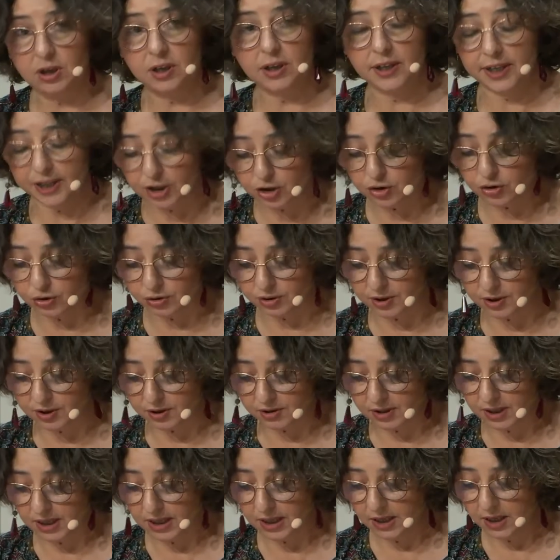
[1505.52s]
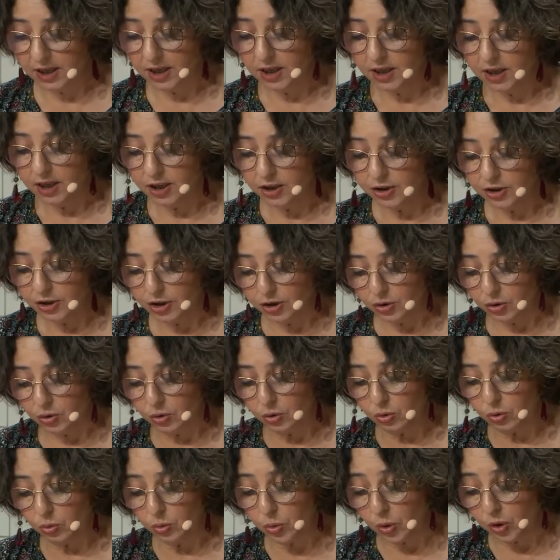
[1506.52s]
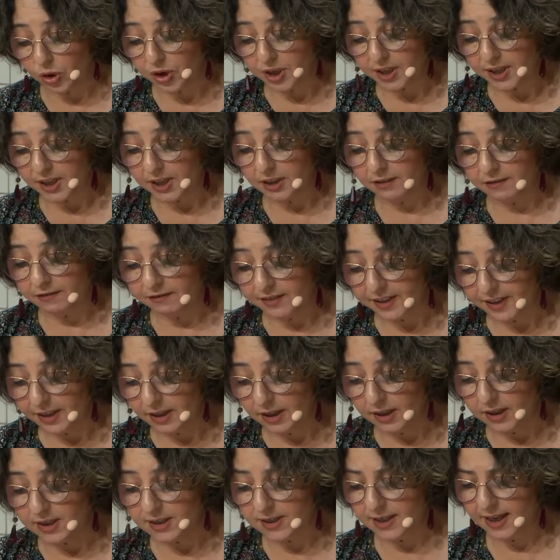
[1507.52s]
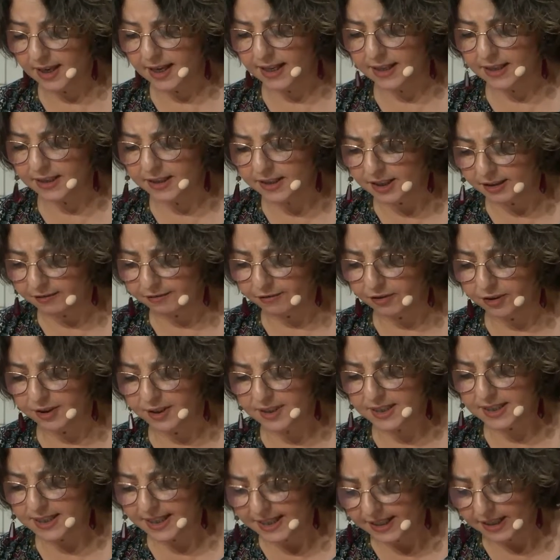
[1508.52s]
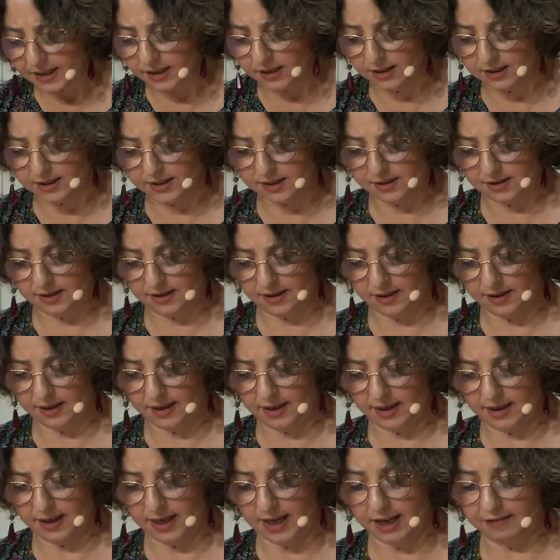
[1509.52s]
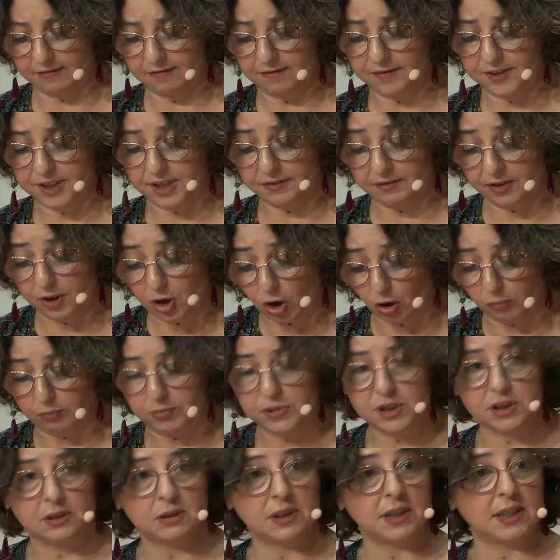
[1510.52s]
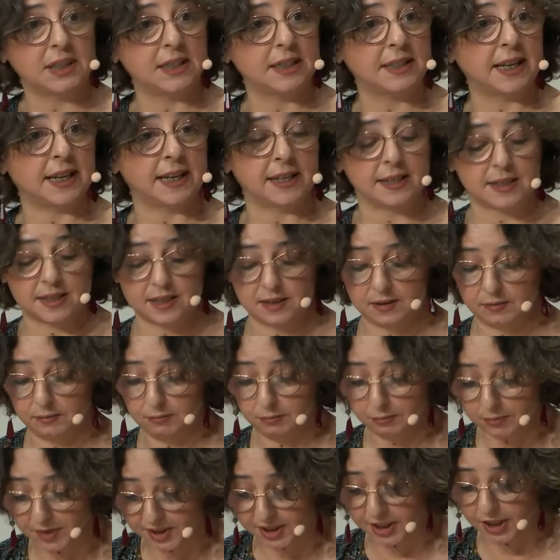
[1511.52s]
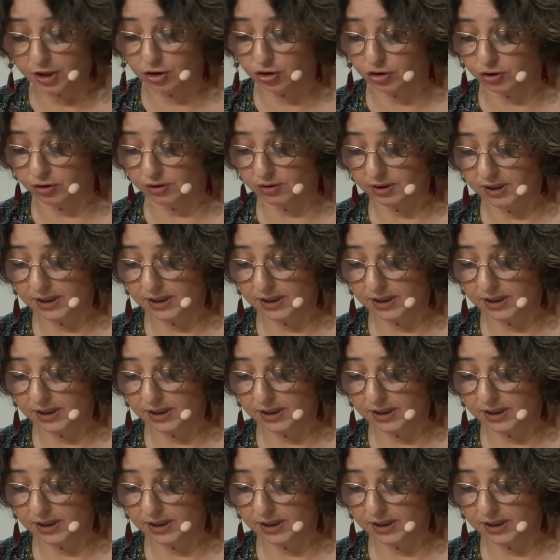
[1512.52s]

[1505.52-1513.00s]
issues, new working fields and different skills have developed in dance mediation.